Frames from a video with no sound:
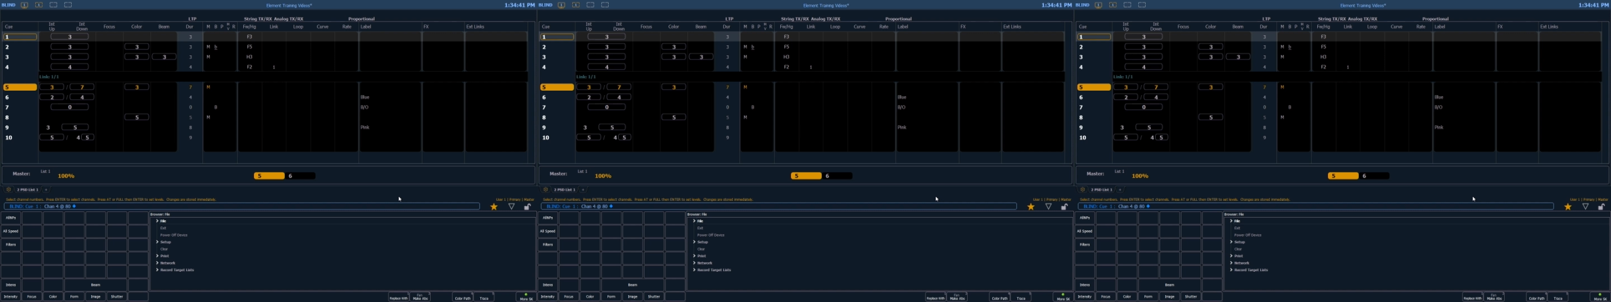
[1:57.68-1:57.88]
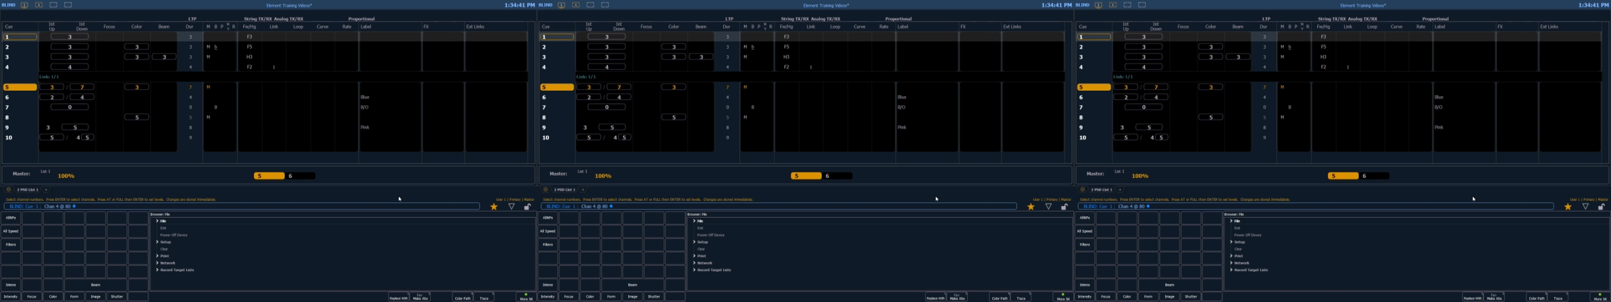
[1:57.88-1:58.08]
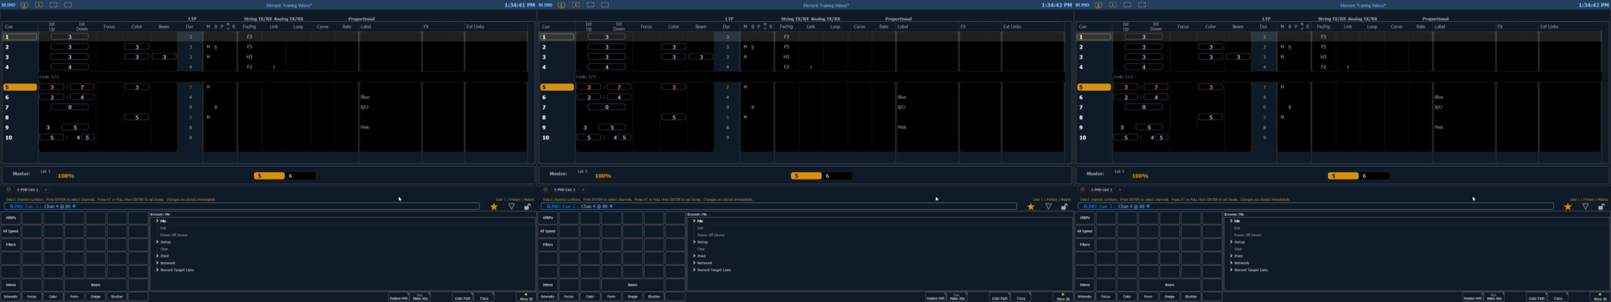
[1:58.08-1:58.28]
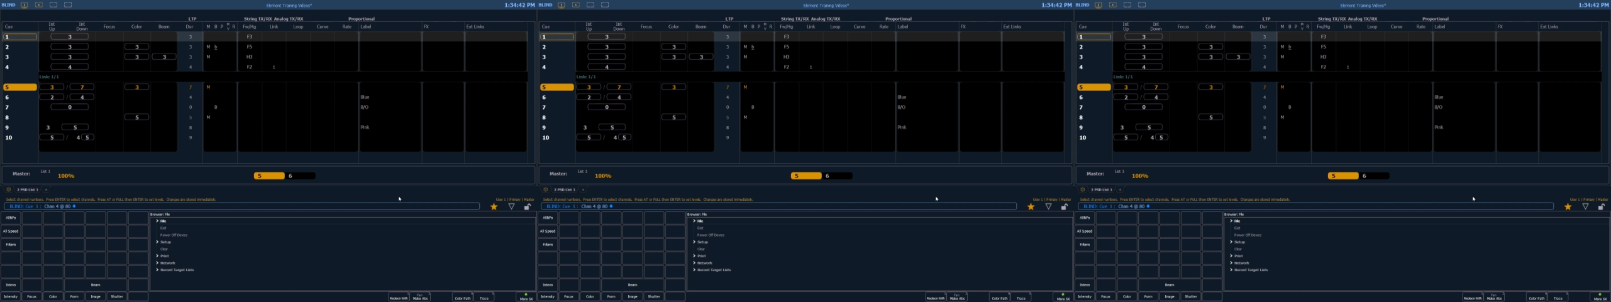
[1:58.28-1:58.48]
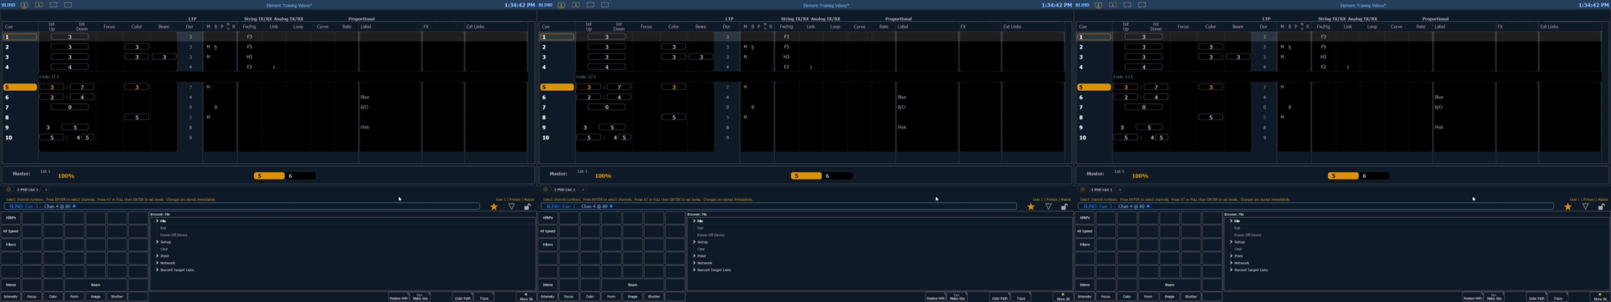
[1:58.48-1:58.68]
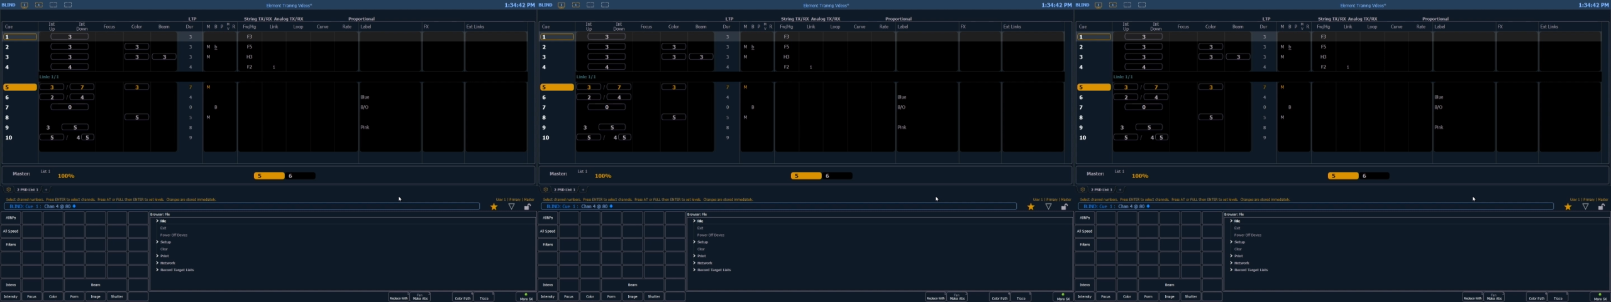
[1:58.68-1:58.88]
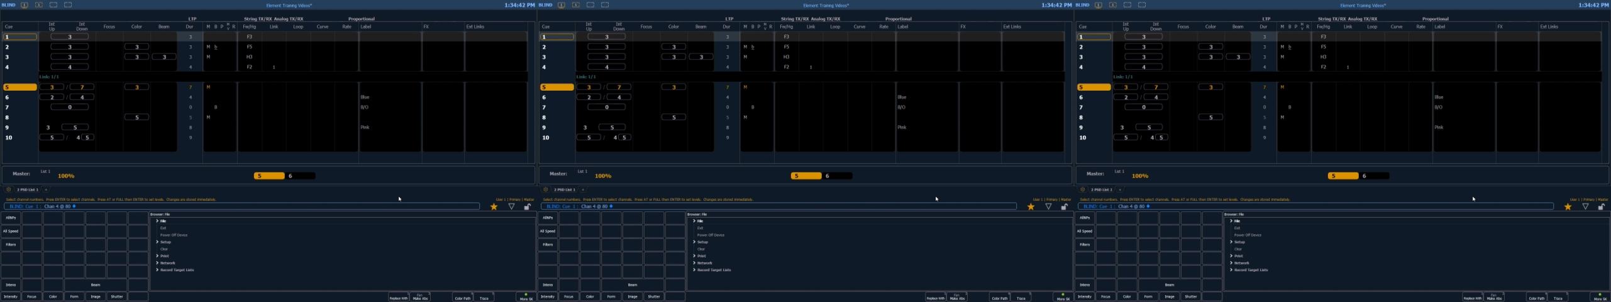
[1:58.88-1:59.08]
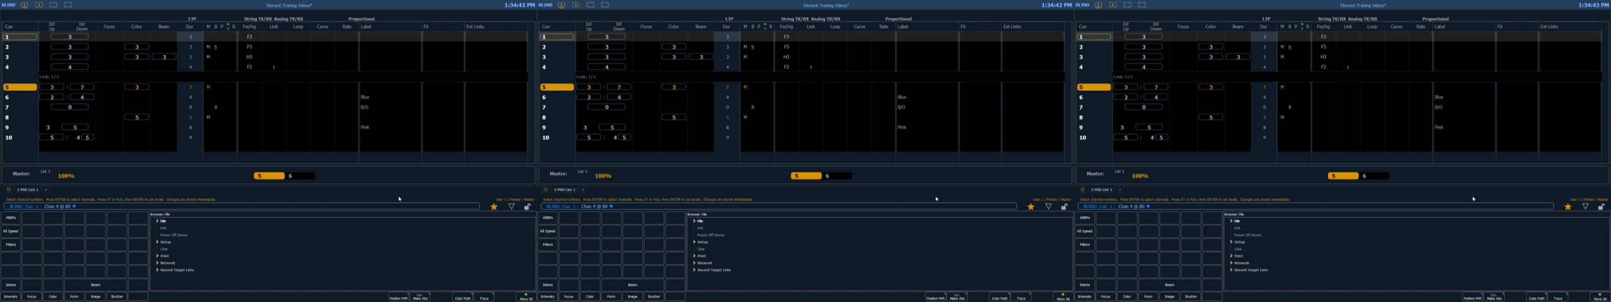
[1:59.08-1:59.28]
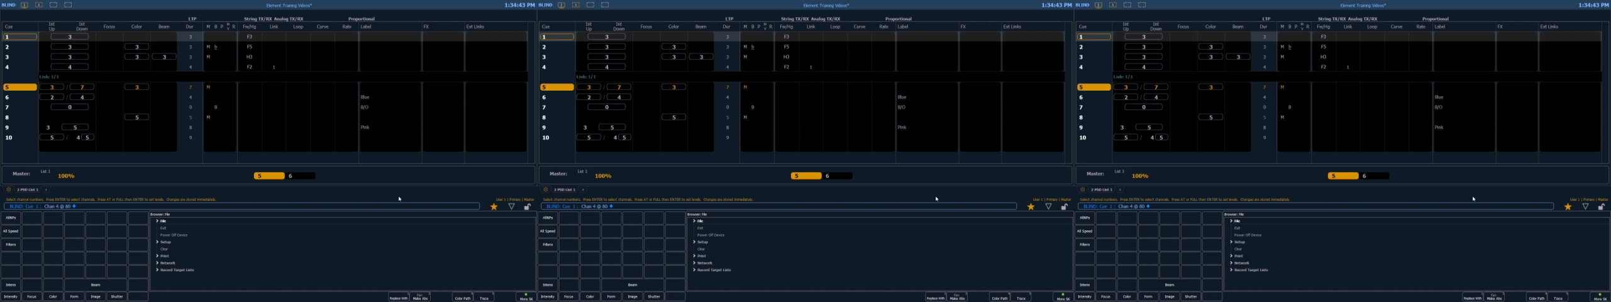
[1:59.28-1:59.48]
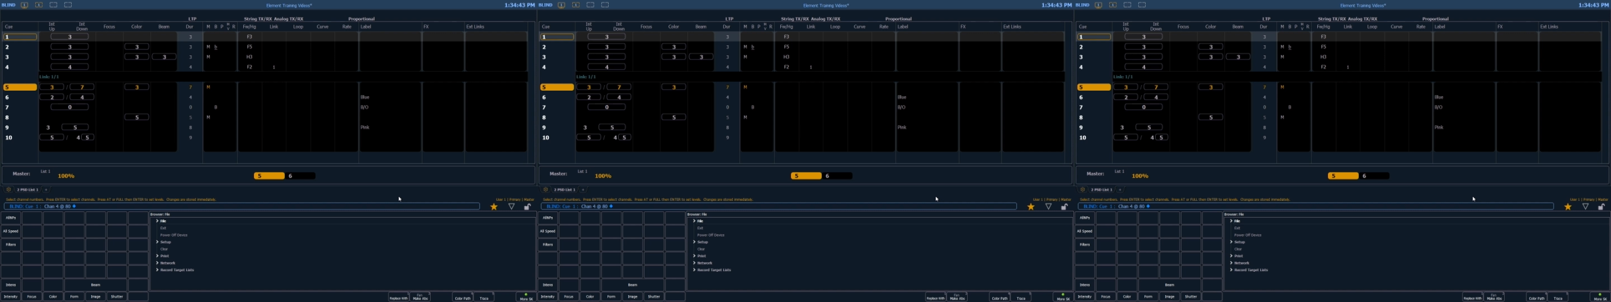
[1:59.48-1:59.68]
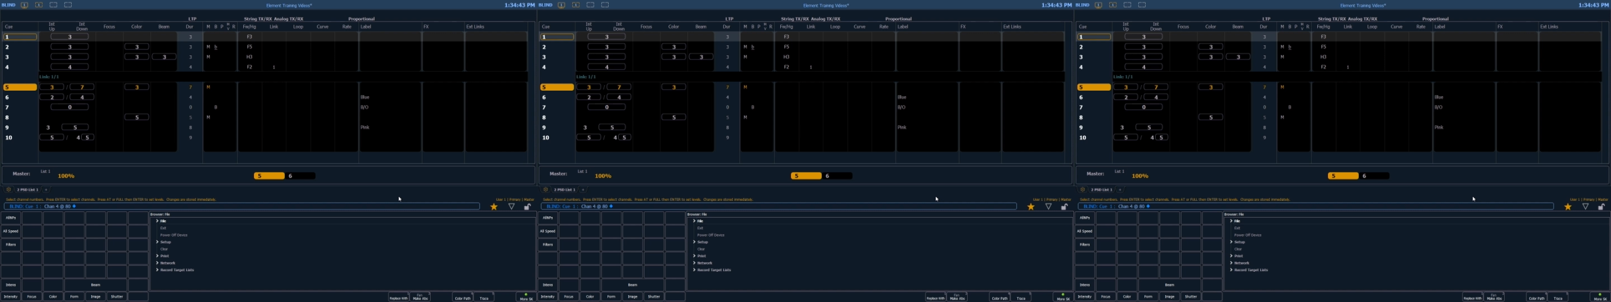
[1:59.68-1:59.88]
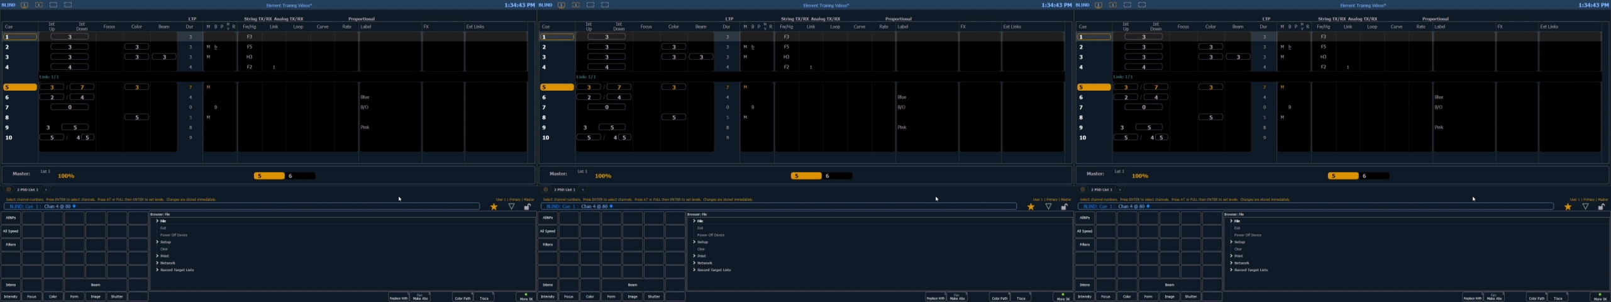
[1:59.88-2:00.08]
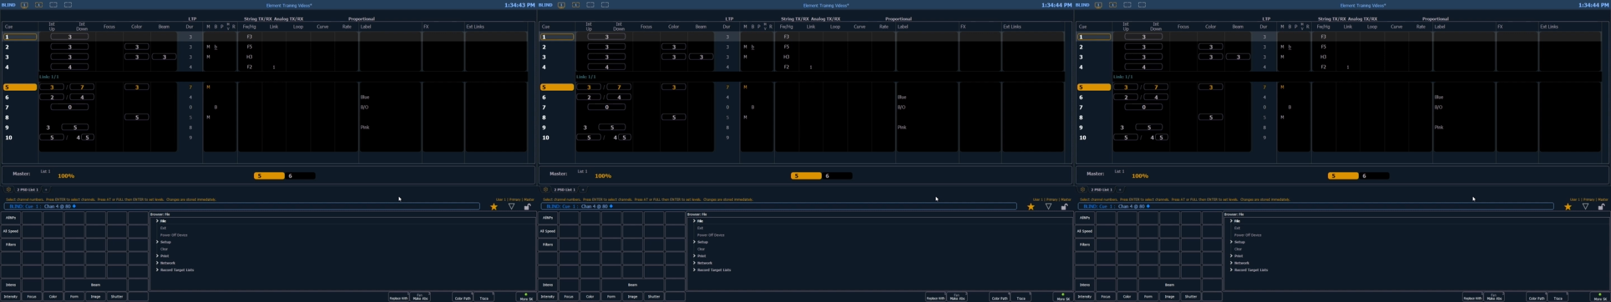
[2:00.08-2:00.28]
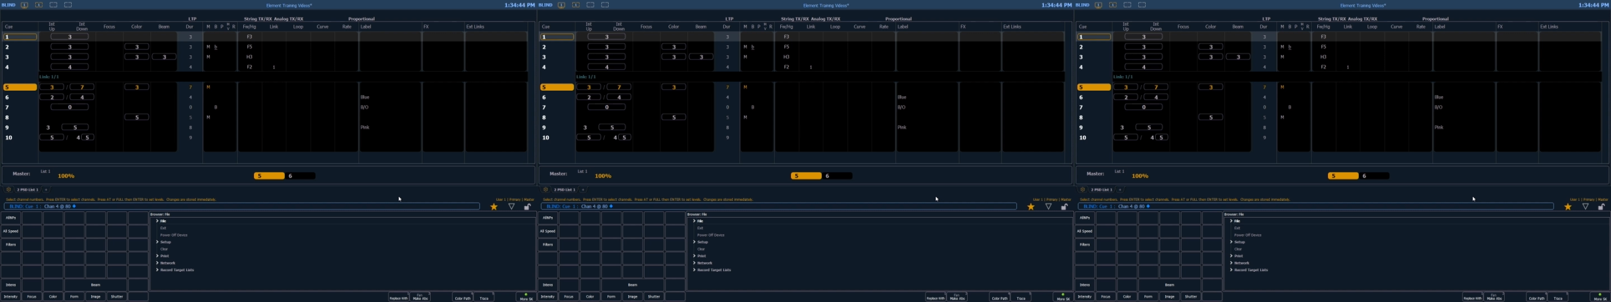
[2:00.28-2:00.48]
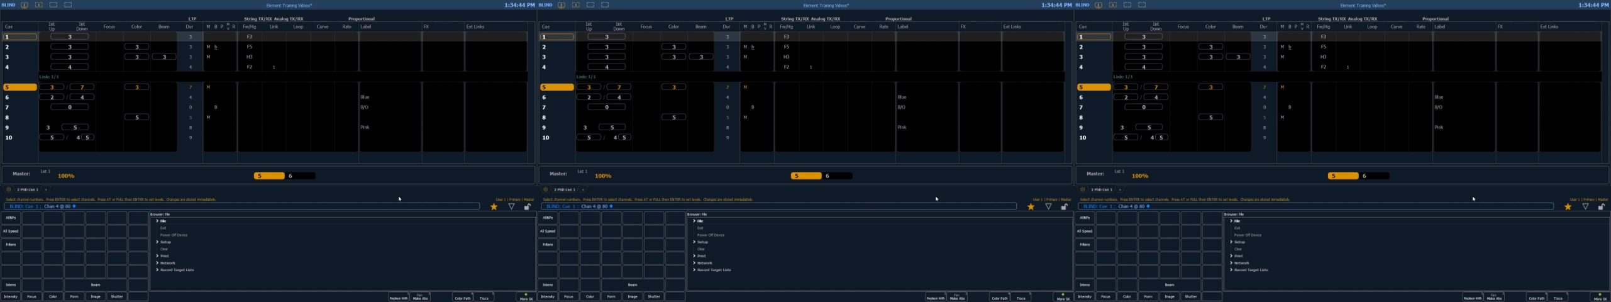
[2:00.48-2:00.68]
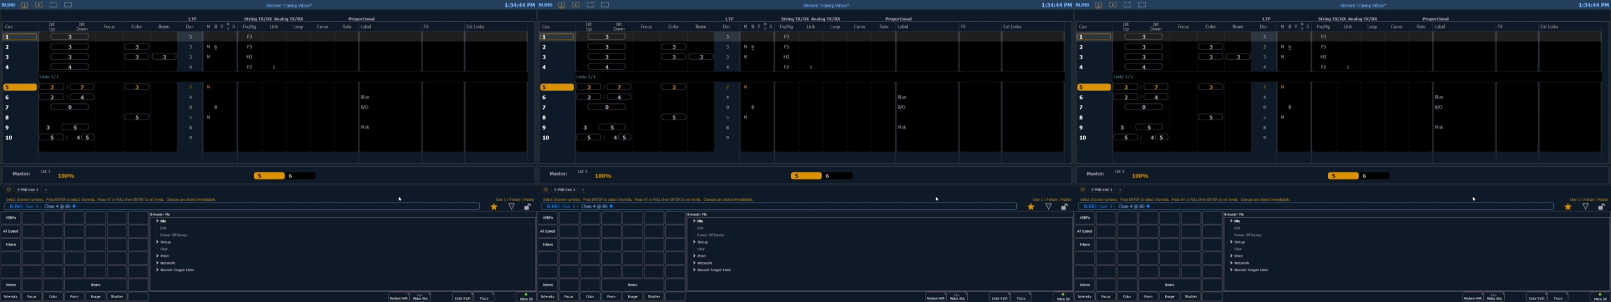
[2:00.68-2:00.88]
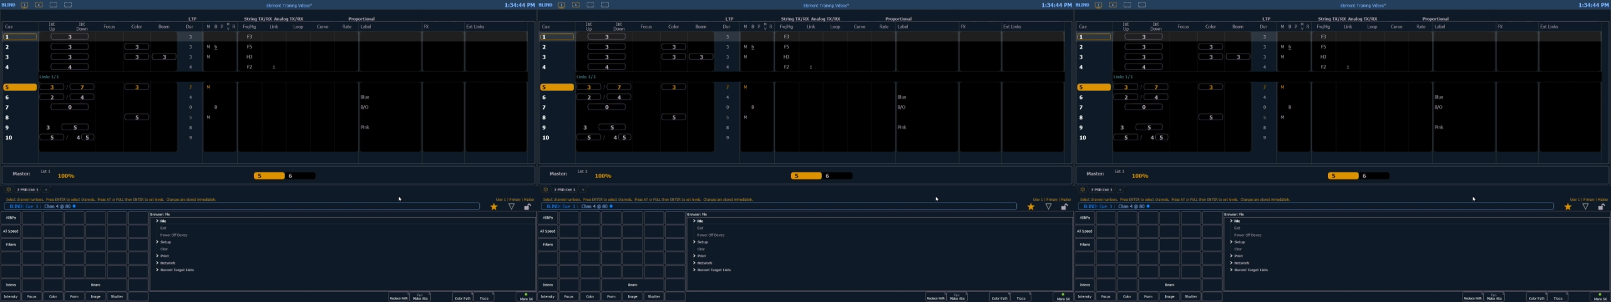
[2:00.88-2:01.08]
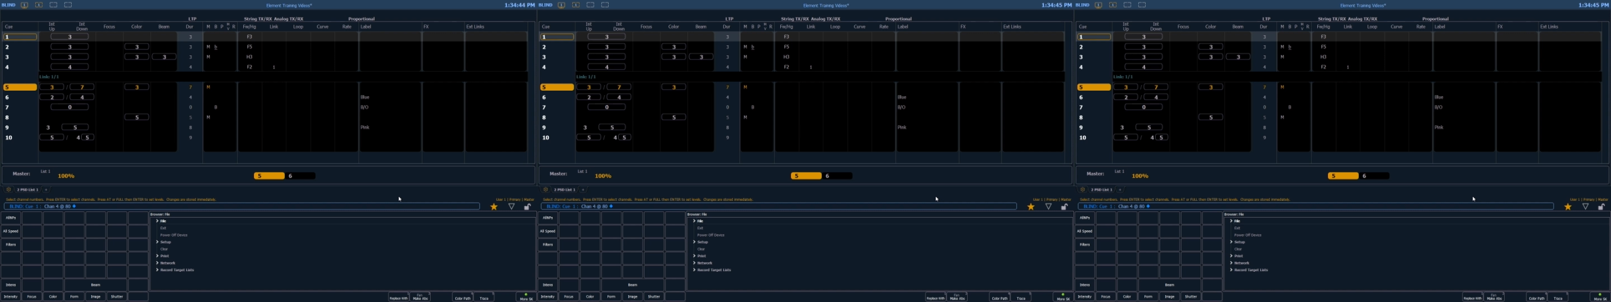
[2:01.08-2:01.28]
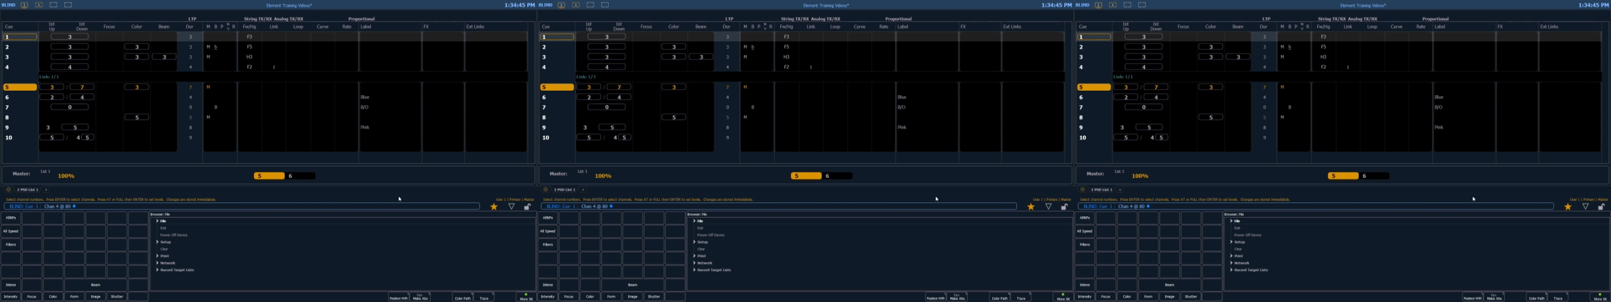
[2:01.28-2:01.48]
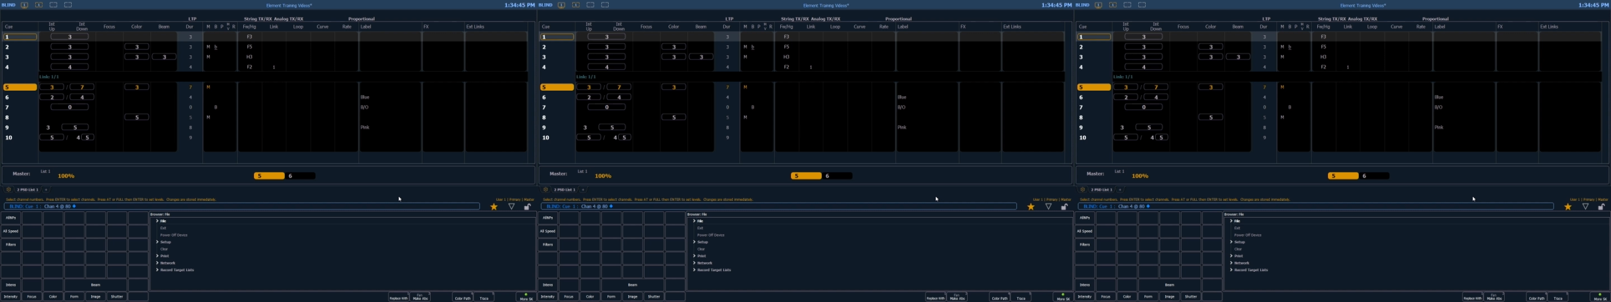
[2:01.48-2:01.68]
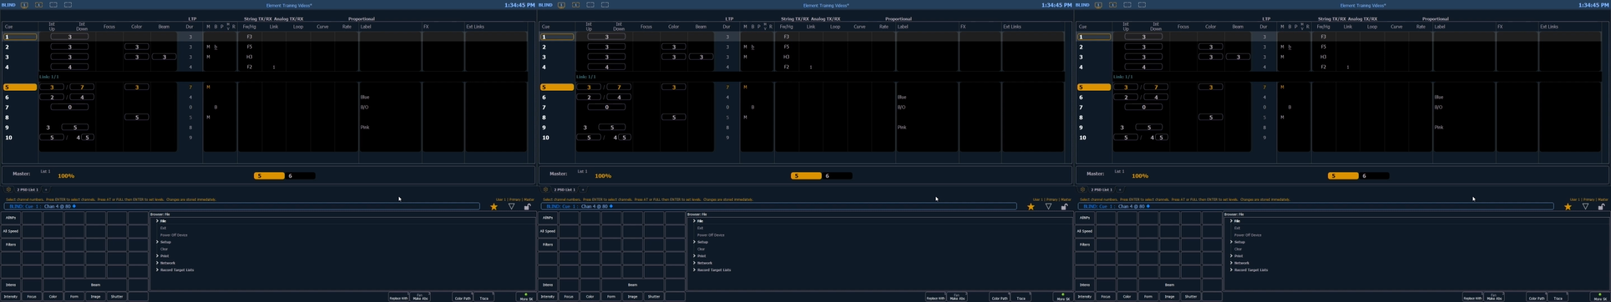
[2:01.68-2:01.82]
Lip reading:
Nobody's mouth can be seen.